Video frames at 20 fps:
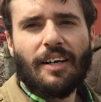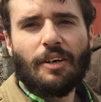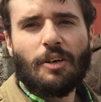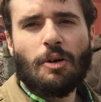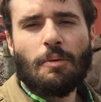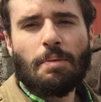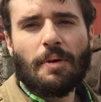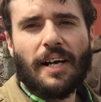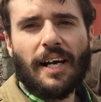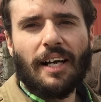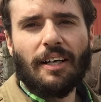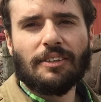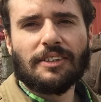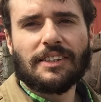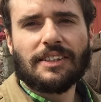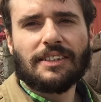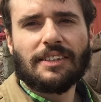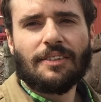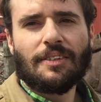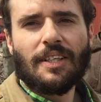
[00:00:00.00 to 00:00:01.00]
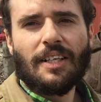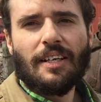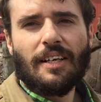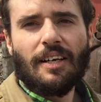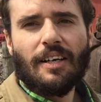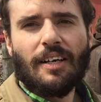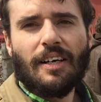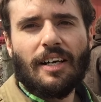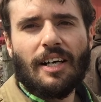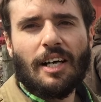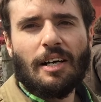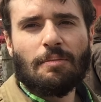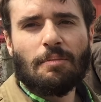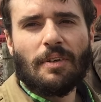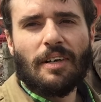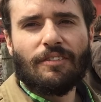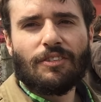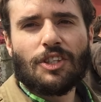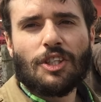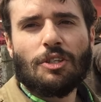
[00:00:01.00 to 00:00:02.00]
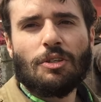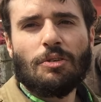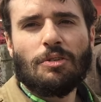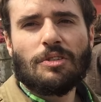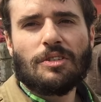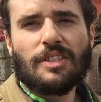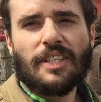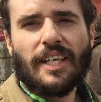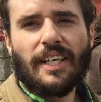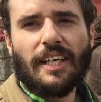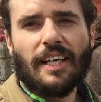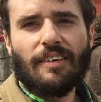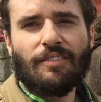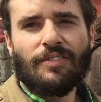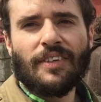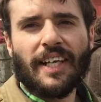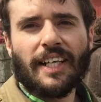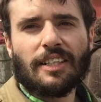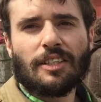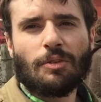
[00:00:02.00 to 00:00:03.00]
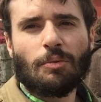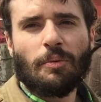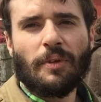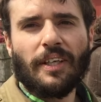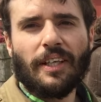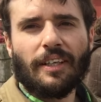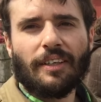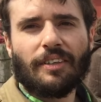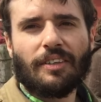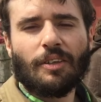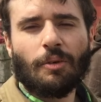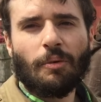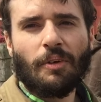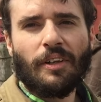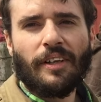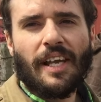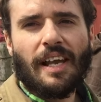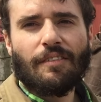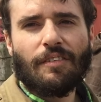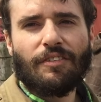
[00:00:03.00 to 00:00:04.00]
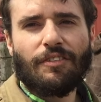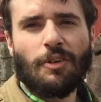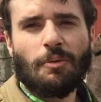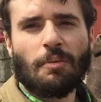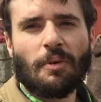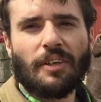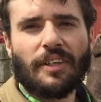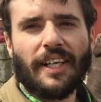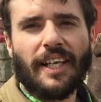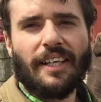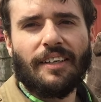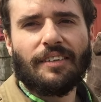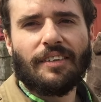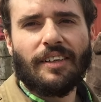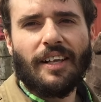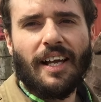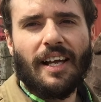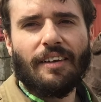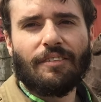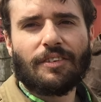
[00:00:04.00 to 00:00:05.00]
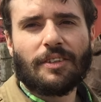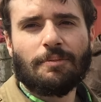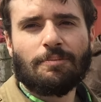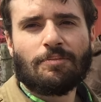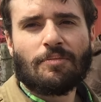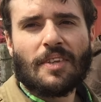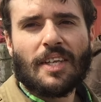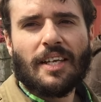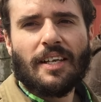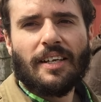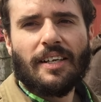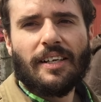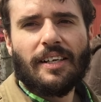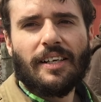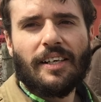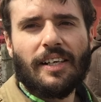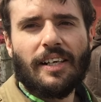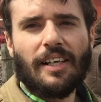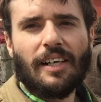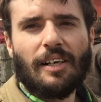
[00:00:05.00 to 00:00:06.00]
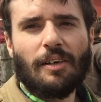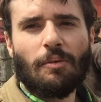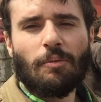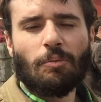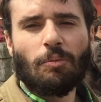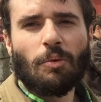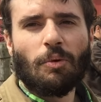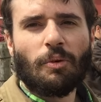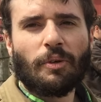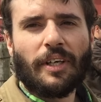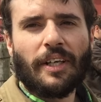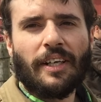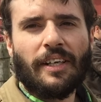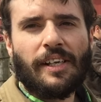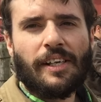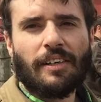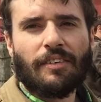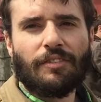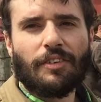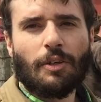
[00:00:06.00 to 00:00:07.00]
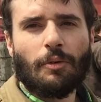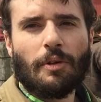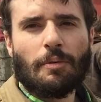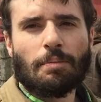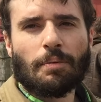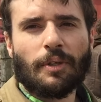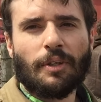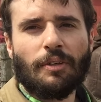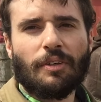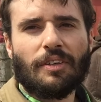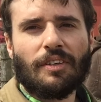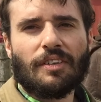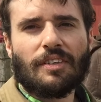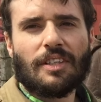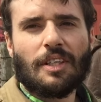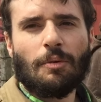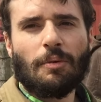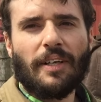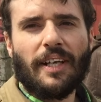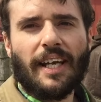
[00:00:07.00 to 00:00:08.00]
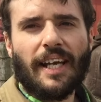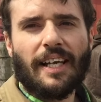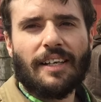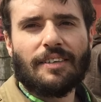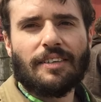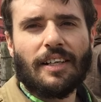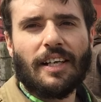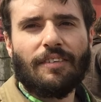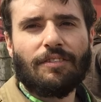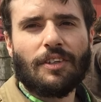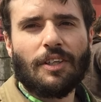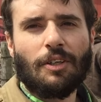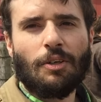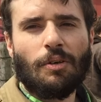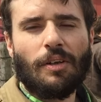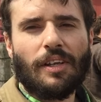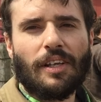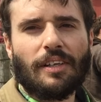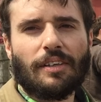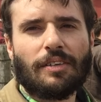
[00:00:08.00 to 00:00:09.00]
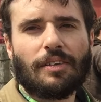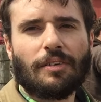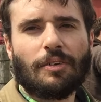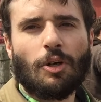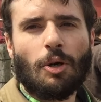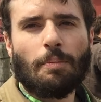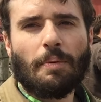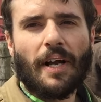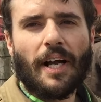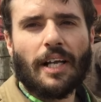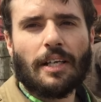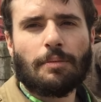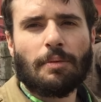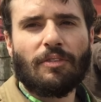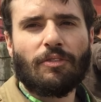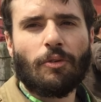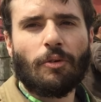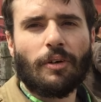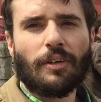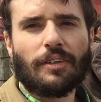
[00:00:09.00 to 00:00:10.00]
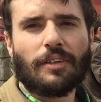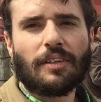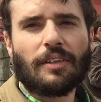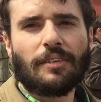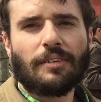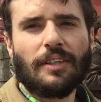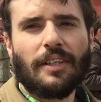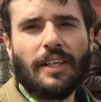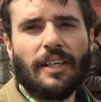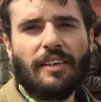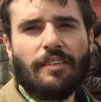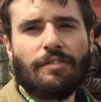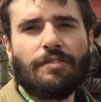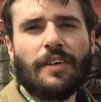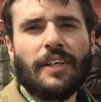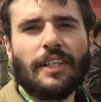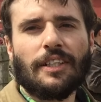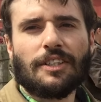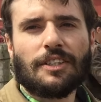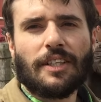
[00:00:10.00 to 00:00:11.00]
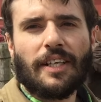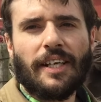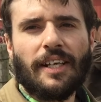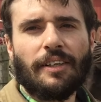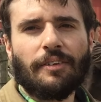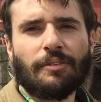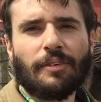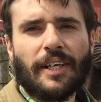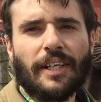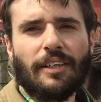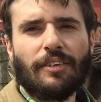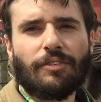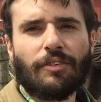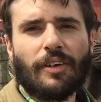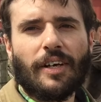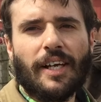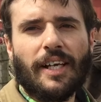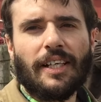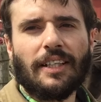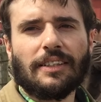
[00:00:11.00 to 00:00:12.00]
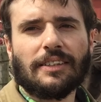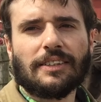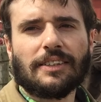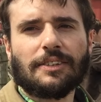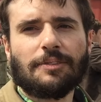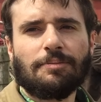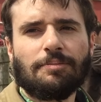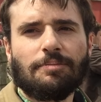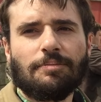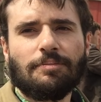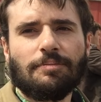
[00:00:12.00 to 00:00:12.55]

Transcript: hoop house um, Tuesday of next week. So we only have a few more days left. Uh, we'll get an interview with Bruce and see what he has left to do to this hoop house before it's finished and ready for hens.